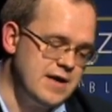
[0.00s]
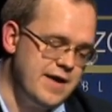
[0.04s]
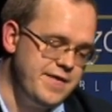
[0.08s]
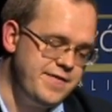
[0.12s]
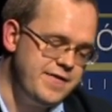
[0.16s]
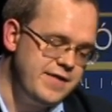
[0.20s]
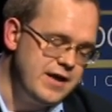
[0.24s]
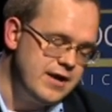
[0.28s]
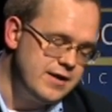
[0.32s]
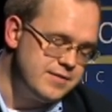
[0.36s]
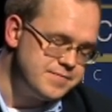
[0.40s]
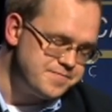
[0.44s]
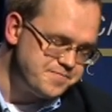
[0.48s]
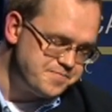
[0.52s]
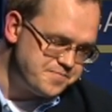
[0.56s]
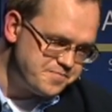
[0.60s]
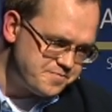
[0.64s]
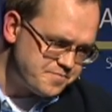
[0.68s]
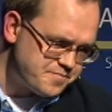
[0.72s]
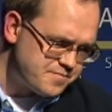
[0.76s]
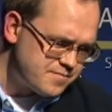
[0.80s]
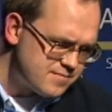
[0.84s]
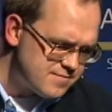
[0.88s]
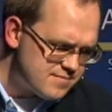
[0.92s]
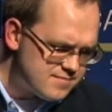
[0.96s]
I think
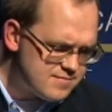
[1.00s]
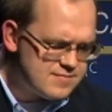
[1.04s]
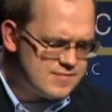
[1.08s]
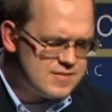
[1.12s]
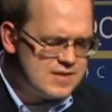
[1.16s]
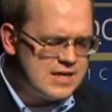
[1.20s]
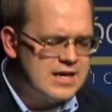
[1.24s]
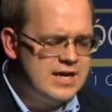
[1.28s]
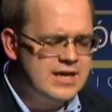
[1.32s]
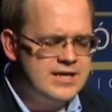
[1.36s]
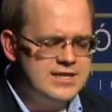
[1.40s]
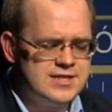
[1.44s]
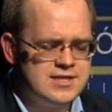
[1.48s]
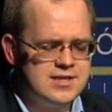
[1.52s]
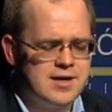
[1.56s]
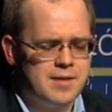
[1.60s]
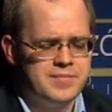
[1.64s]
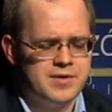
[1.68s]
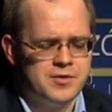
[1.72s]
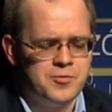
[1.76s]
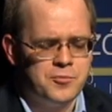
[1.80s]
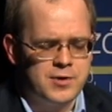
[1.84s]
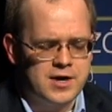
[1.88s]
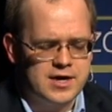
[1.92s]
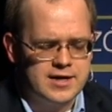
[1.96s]
reason
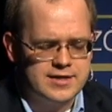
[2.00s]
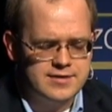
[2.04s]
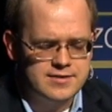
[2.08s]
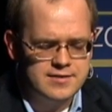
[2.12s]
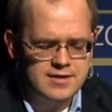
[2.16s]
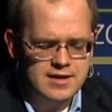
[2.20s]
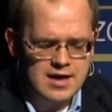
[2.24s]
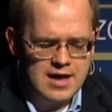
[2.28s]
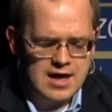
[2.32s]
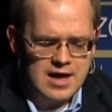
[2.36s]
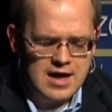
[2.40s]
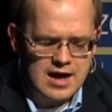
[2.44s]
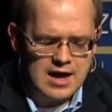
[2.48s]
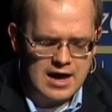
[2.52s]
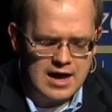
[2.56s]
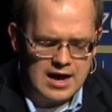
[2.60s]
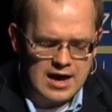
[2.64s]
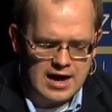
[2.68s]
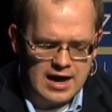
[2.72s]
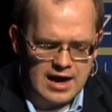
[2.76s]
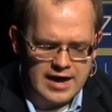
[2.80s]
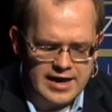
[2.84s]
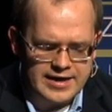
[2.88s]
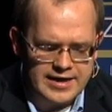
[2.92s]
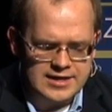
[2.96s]
number one
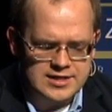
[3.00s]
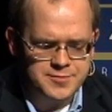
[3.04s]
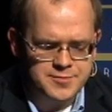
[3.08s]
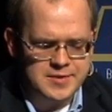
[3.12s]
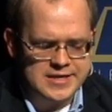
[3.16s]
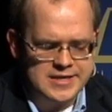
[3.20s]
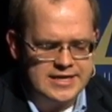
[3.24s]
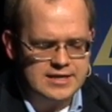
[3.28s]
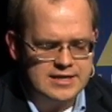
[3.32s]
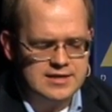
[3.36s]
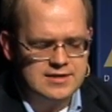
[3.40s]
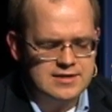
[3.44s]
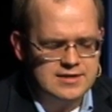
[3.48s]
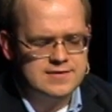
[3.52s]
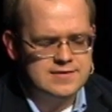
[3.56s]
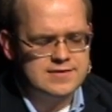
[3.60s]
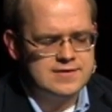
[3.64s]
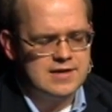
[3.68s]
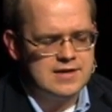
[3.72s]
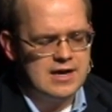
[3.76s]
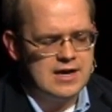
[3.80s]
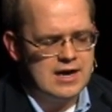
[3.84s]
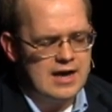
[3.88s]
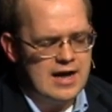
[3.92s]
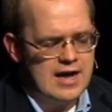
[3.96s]
is
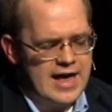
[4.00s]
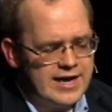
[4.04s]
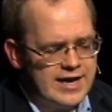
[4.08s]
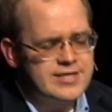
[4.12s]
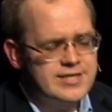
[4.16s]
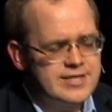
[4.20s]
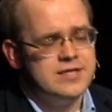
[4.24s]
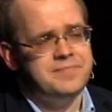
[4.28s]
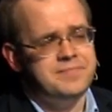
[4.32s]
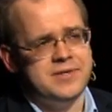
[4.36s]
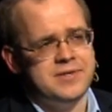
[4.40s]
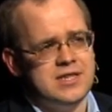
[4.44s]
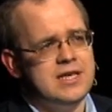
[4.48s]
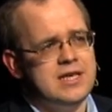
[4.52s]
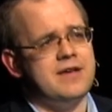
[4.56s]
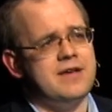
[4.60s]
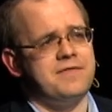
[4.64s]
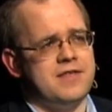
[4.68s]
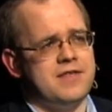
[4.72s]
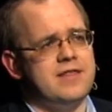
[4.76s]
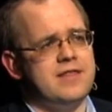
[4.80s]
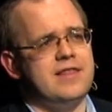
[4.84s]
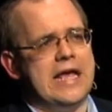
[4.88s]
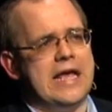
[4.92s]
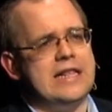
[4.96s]
because I actually believe
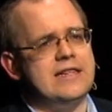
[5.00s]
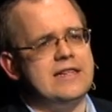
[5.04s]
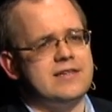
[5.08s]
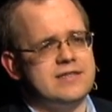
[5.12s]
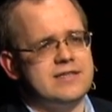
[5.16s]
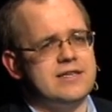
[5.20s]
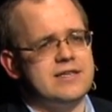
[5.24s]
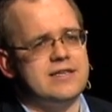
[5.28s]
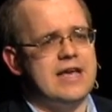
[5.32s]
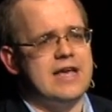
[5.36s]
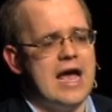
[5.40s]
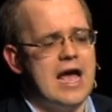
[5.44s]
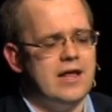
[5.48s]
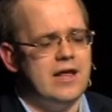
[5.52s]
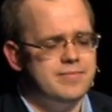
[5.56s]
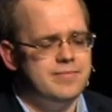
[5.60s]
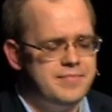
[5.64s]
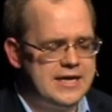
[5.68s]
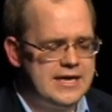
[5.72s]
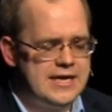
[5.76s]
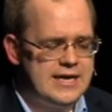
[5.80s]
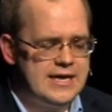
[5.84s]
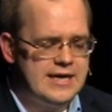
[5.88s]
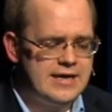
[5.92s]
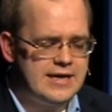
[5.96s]
that the internet can
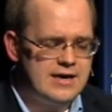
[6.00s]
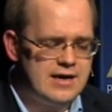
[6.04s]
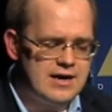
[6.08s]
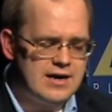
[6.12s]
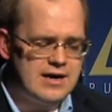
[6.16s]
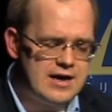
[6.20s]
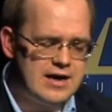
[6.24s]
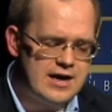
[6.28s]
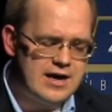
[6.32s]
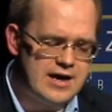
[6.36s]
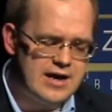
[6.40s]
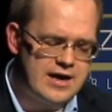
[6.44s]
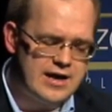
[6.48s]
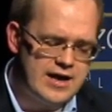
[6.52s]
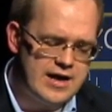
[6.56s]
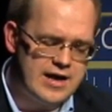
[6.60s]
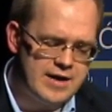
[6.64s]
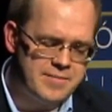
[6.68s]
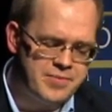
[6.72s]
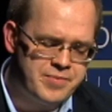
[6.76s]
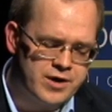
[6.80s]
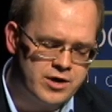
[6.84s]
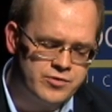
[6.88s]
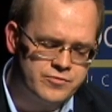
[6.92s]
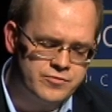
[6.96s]
be
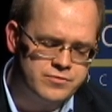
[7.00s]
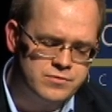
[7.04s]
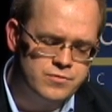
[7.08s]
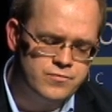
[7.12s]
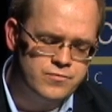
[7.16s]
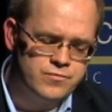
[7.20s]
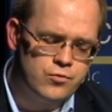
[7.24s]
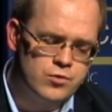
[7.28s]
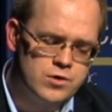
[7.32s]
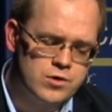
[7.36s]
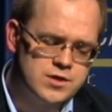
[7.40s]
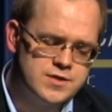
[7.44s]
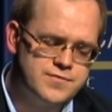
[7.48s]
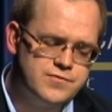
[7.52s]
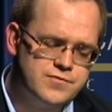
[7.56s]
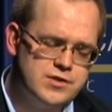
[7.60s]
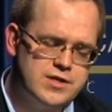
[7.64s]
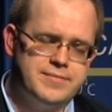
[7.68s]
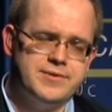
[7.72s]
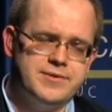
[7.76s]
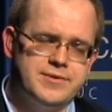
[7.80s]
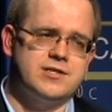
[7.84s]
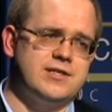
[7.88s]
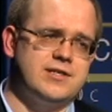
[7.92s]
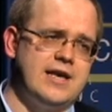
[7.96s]
a powerful force for
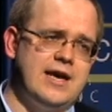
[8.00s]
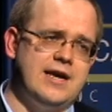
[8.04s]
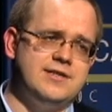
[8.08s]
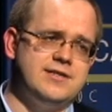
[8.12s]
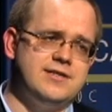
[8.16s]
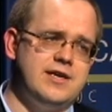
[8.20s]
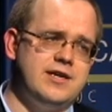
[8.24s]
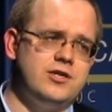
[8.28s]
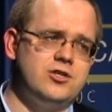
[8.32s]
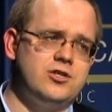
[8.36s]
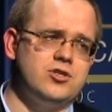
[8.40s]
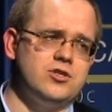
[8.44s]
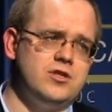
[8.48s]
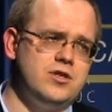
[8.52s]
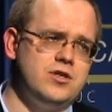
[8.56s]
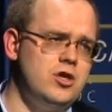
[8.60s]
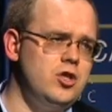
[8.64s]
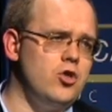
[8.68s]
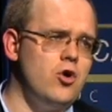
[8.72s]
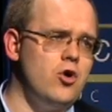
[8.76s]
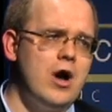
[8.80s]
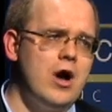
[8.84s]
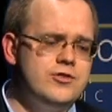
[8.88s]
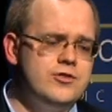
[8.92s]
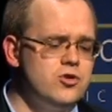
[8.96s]
democratization. You
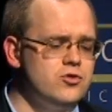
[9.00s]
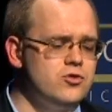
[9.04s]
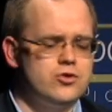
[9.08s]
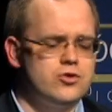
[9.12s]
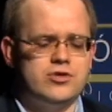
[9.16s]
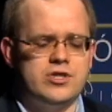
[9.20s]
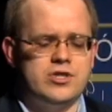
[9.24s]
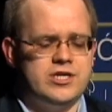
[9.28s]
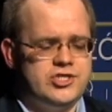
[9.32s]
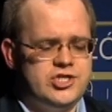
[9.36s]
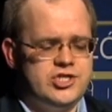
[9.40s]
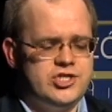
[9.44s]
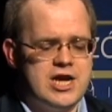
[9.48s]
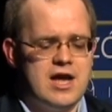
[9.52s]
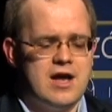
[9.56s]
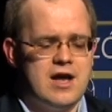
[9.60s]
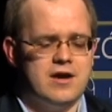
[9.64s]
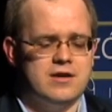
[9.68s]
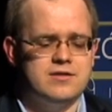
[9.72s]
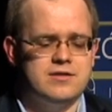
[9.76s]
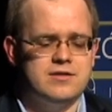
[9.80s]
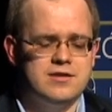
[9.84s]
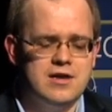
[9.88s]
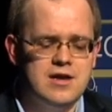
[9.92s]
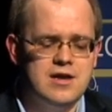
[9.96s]
know, I do not
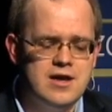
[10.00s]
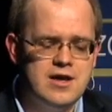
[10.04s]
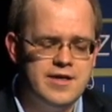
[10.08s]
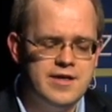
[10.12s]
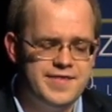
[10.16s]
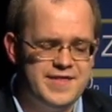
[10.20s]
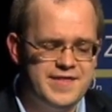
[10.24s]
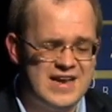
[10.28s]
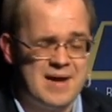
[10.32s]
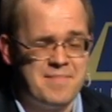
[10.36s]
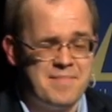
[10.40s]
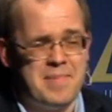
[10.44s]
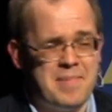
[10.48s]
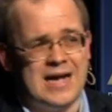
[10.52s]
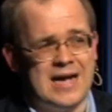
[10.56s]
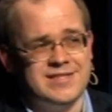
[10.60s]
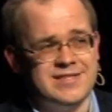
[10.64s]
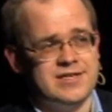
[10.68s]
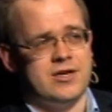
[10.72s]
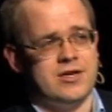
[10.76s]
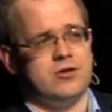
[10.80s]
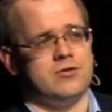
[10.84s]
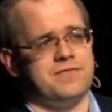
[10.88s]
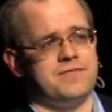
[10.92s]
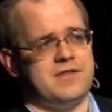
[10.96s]
reject the
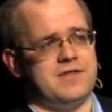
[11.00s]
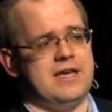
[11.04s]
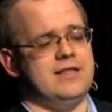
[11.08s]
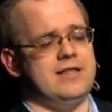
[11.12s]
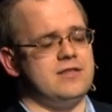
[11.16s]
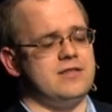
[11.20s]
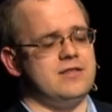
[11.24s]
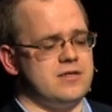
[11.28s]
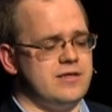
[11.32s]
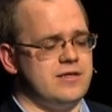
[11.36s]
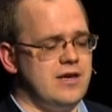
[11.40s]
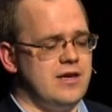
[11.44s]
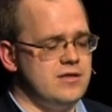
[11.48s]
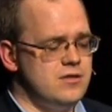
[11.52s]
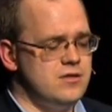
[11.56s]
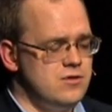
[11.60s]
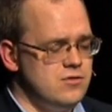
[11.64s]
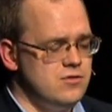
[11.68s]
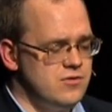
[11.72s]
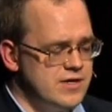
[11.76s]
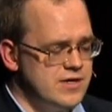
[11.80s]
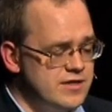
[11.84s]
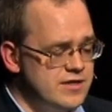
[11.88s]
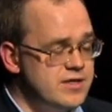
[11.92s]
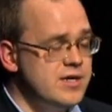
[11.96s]
capacity of the internet
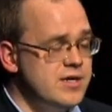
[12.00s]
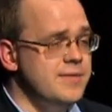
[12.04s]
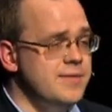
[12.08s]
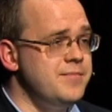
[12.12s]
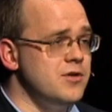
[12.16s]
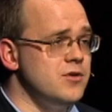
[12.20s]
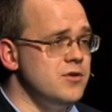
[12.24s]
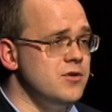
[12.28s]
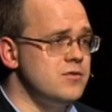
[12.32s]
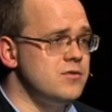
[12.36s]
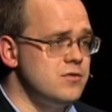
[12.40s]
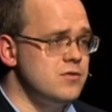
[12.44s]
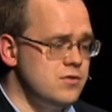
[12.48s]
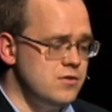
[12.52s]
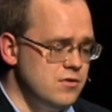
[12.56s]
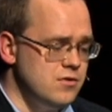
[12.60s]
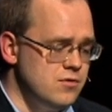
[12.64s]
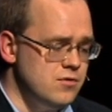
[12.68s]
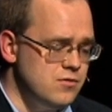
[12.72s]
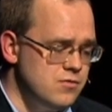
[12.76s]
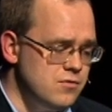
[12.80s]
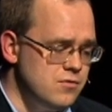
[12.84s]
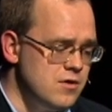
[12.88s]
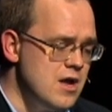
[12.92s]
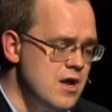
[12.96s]
to contribute
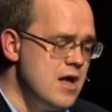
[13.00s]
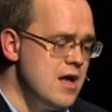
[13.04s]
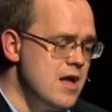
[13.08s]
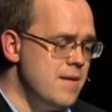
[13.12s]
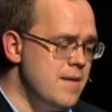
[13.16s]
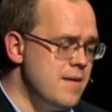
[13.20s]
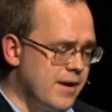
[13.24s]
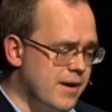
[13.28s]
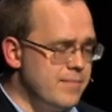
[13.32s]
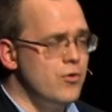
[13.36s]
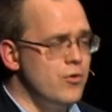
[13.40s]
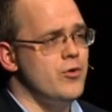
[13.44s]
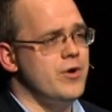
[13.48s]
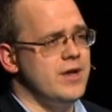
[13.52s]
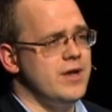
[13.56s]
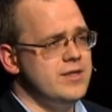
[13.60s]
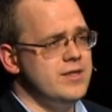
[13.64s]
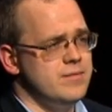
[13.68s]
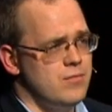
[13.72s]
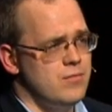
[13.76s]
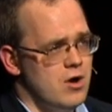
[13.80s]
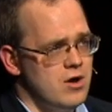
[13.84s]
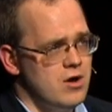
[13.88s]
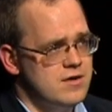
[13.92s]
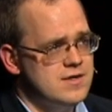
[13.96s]
to promoting
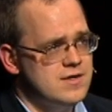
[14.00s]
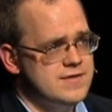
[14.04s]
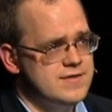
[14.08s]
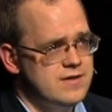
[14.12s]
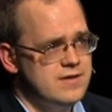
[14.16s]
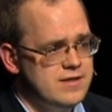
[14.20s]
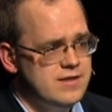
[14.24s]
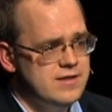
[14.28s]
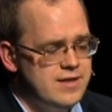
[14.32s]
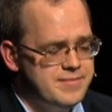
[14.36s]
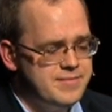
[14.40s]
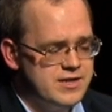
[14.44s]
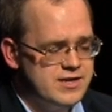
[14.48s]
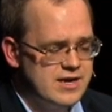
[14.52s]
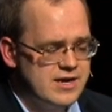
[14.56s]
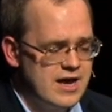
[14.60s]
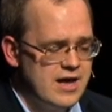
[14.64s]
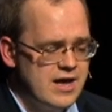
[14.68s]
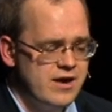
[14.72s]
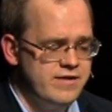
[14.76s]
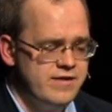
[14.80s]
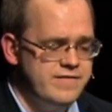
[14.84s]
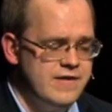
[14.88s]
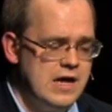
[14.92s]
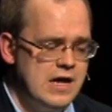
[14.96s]
democracy and
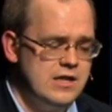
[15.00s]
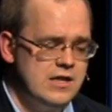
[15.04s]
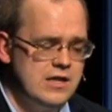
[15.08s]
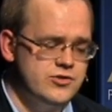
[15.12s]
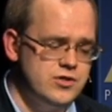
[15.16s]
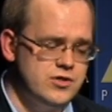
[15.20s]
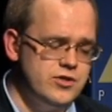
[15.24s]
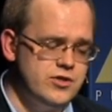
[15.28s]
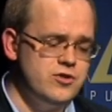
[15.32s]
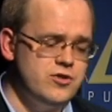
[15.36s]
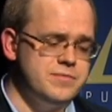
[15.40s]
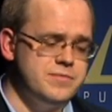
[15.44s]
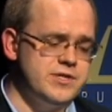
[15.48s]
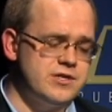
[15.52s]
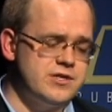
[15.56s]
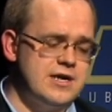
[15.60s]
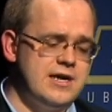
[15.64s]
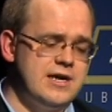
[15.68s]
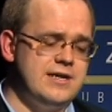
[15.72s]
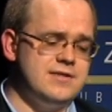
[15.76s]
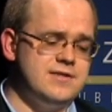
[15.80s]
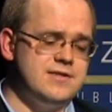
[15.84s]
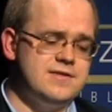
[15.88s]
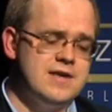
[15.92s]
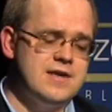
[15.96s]
democratic values and human
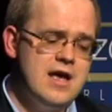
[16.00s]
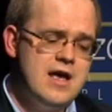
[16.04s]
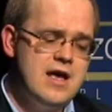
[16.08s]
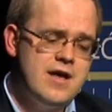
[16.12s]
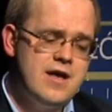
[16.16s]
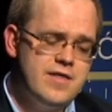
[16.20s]
rights.